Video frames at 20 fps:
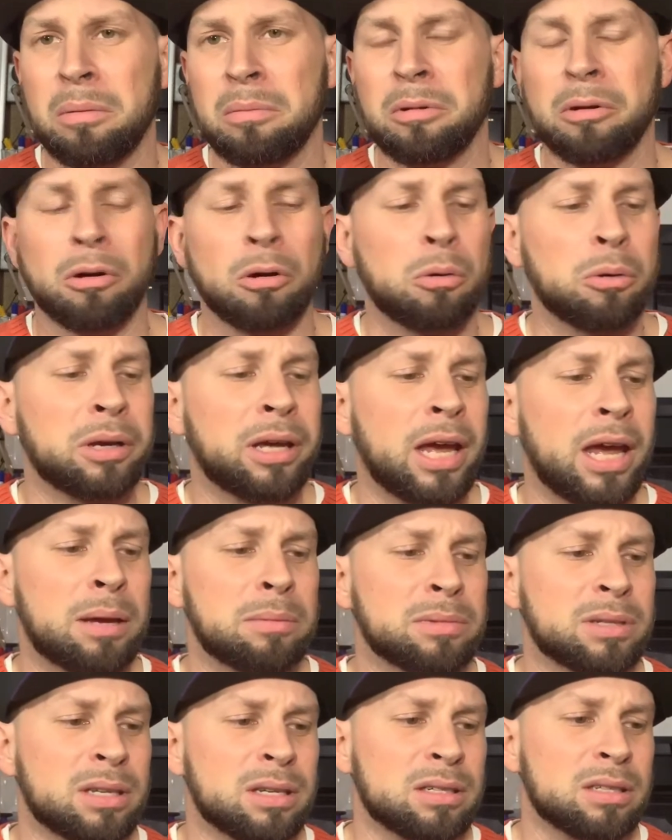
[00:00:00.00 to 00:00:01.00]
your own
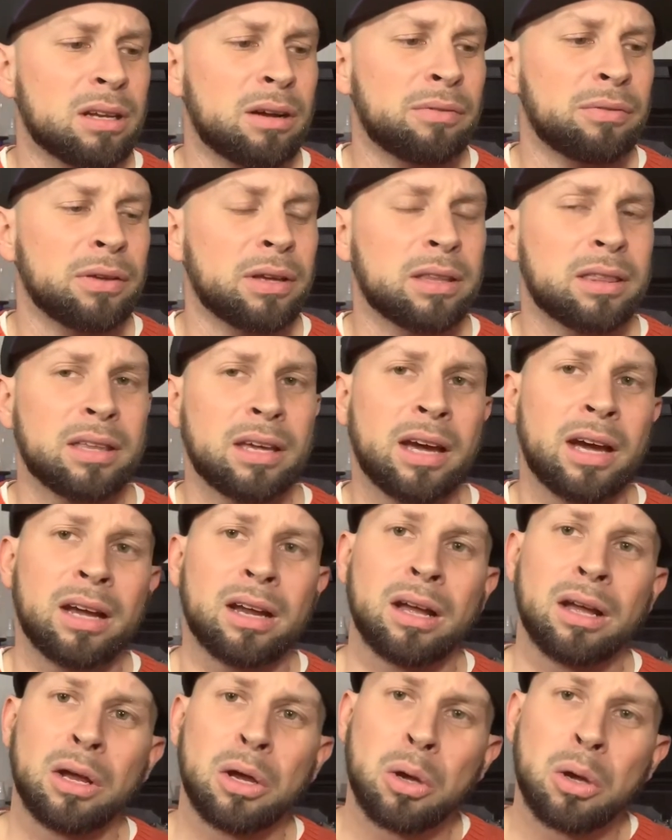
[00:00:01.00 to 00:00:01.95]
games and stuff like that.